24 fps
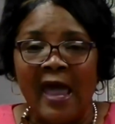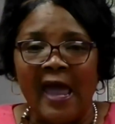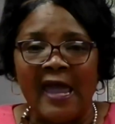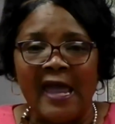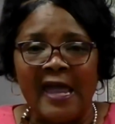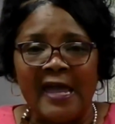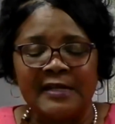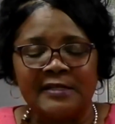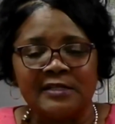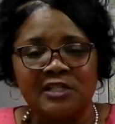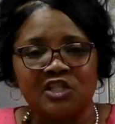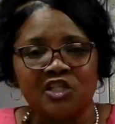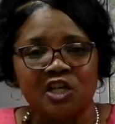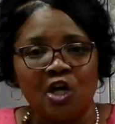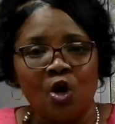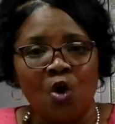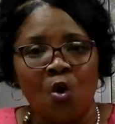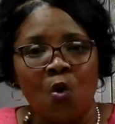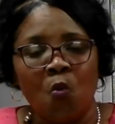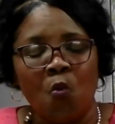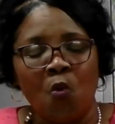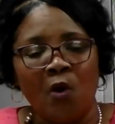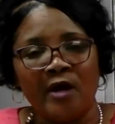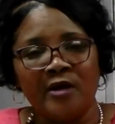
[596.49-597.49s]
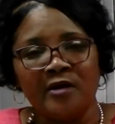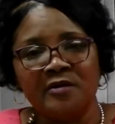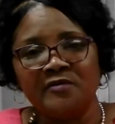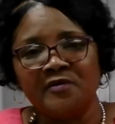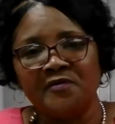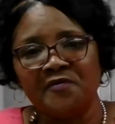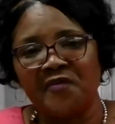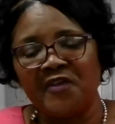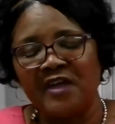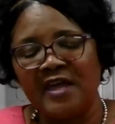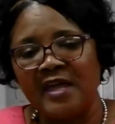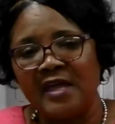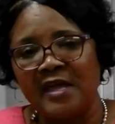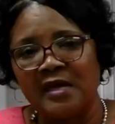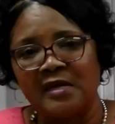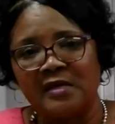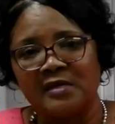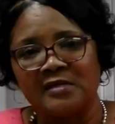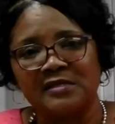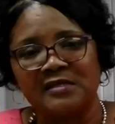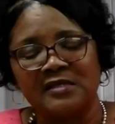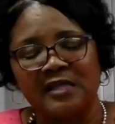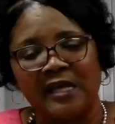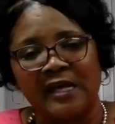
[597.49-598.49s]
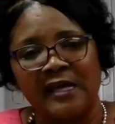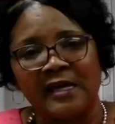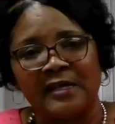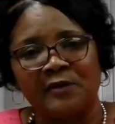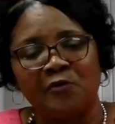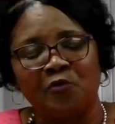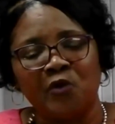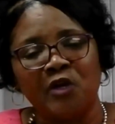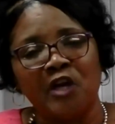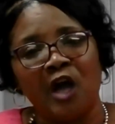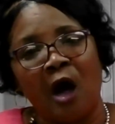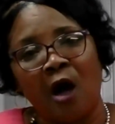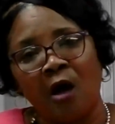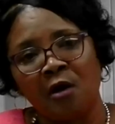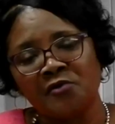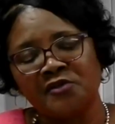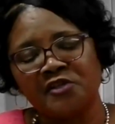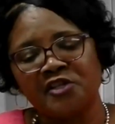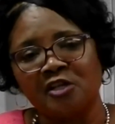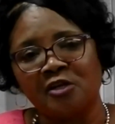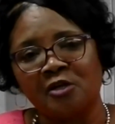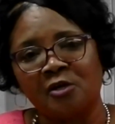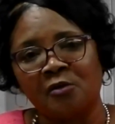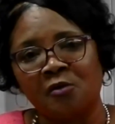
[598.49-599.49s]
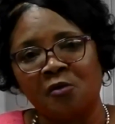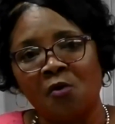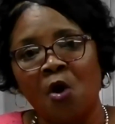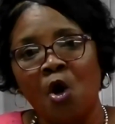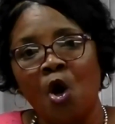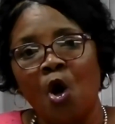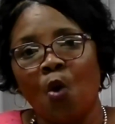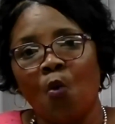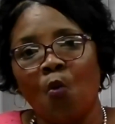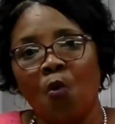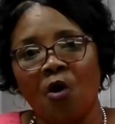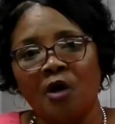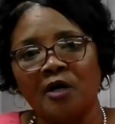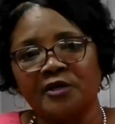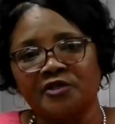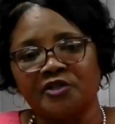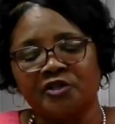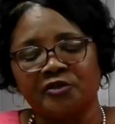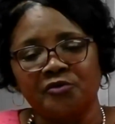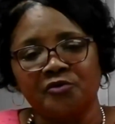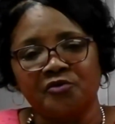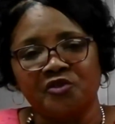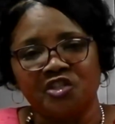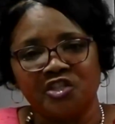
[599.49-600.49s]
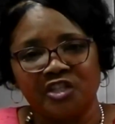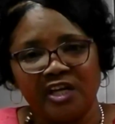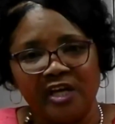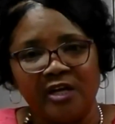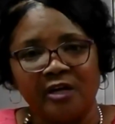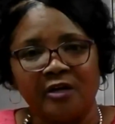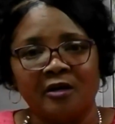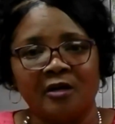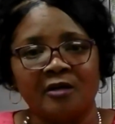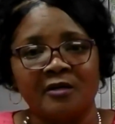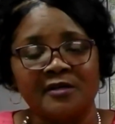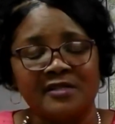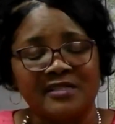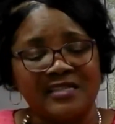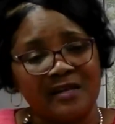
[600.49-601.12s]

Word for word: And so, one of the things that we also want to share,